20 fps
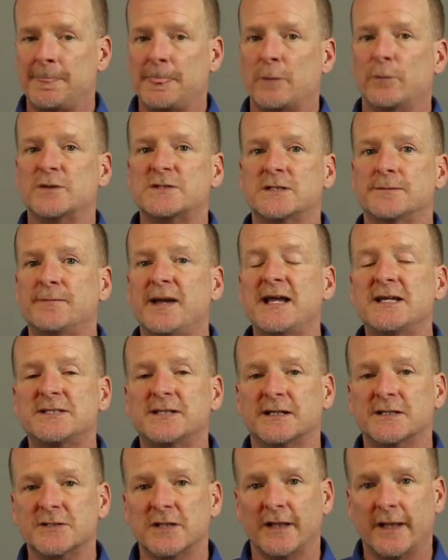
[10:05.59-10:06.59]
What's
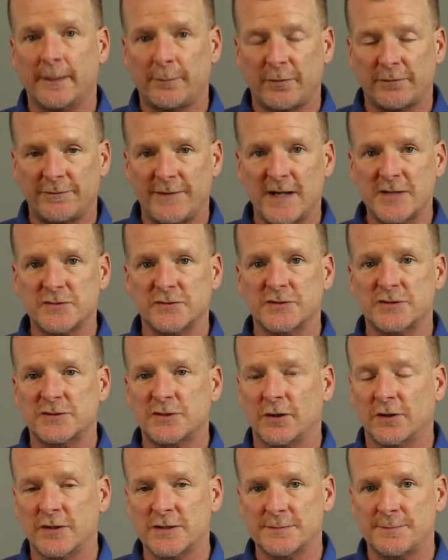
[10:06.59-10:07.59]
amazing is a lot of professionals
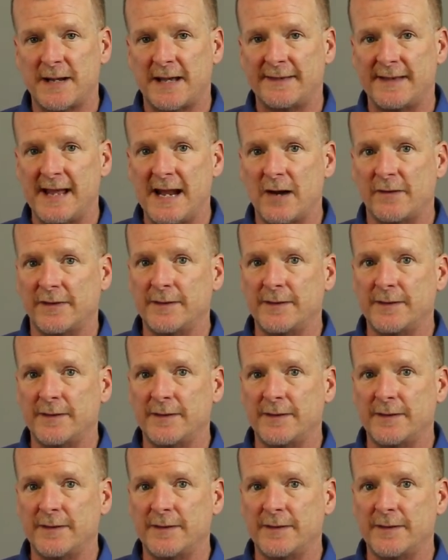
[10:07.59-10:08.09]
charge by the hour.